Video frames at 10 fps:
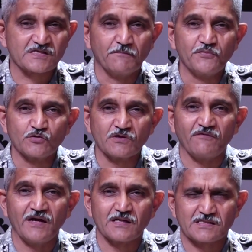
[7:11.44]
The first
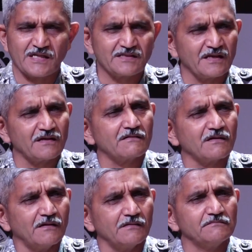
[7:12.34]
computer virus, I
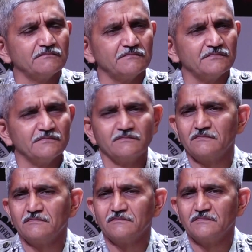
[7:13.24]
think,
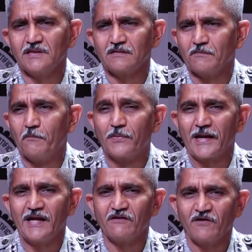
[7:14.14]

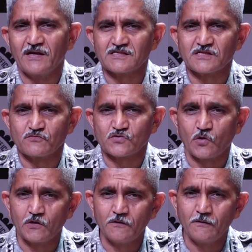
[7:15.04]
the brain virus
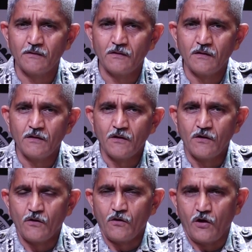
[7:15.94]
it was called,
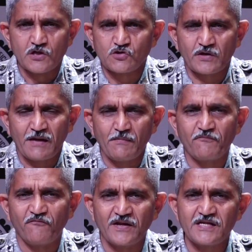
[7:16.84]
also
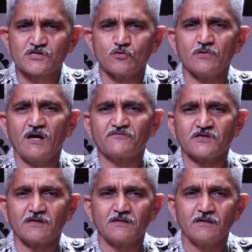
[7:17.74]
came up very
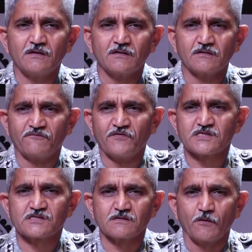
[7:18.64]
soon after
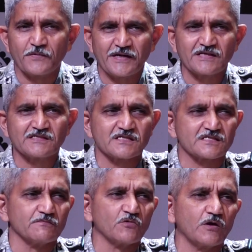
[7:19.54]
the first
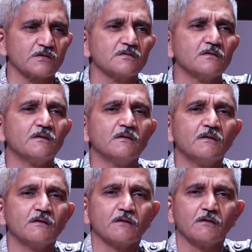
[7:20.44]
operating system
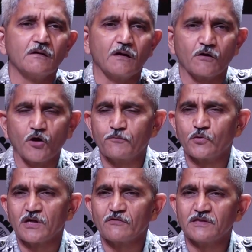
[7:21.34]

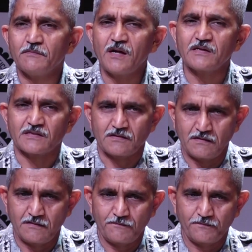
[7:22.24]
got put out in the
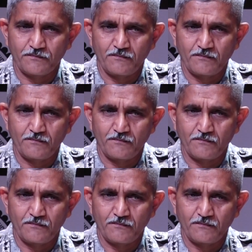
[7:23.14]
market.